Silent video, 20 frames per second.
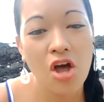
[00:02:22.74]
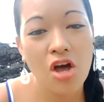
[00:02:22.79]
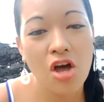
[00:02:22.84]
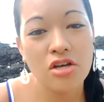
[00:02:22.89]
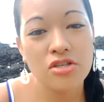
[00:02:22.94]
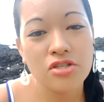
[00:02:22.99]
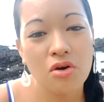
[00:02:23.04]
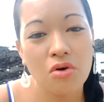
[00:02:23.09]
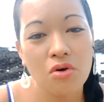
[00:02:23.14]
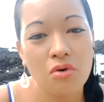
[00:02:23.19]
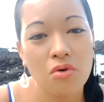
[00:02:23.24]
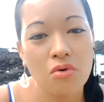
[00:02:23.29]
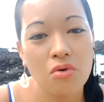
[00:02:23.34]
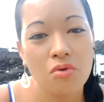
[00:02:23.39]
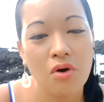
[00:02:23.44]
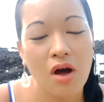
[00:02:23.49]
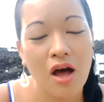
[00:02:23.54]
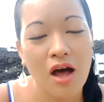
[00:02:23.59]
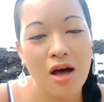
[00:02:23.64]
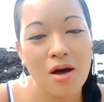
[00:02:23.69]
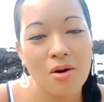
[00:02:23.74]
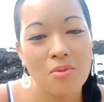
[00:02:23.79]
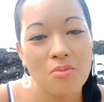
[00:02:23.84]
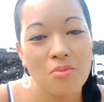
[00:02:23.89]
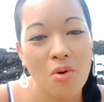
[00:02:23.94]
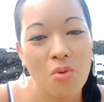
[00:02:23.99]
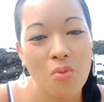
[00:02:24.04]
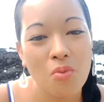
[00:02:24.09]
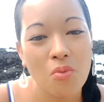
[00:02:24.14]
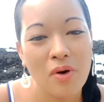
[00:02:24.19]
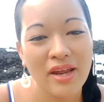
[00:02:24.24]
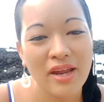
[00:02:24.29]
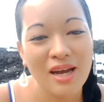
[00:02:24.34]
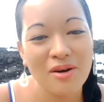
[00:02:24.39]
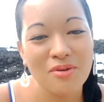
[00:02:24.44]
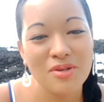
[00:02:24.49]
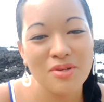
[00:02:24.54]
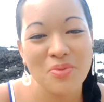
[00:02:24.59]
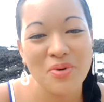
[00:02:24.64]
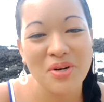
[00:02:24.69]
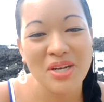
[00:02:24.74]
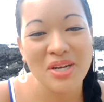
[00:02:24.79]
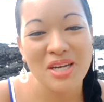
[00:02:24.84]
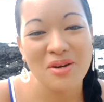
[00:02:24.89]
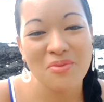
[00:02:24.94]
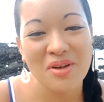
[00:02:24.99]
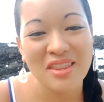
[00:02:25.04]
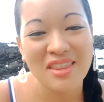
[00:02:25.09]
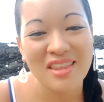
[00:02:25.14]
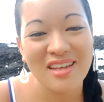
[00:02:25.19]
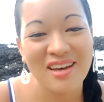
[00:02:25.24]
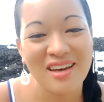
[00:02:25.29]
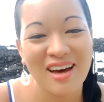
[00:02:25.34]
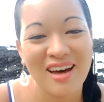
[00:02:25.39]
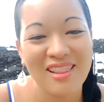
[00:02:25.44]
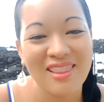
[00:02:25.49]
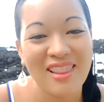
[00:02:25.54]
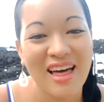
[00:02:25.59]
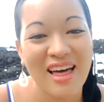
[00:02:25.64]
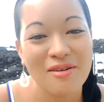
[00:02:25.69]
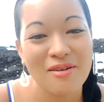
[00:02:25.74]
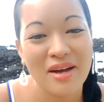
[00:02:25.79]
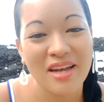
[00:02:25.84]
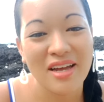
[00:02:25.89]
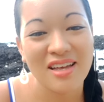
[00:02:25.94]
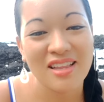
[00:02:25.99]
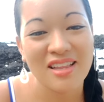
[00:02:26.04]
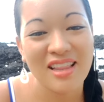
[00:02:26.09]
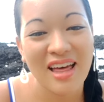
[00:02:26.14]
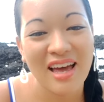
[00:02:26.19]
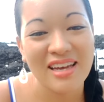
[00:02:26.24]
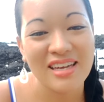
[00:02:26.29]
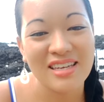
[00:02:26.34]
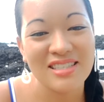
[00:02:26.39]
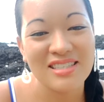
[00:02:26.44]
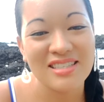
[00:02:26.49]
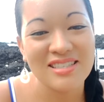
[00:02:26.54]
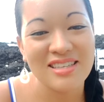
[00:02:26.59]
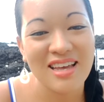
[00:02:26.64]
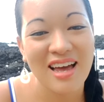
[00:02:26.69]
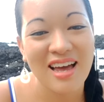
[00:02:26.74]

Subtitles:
So when I was working with a lot of my clients,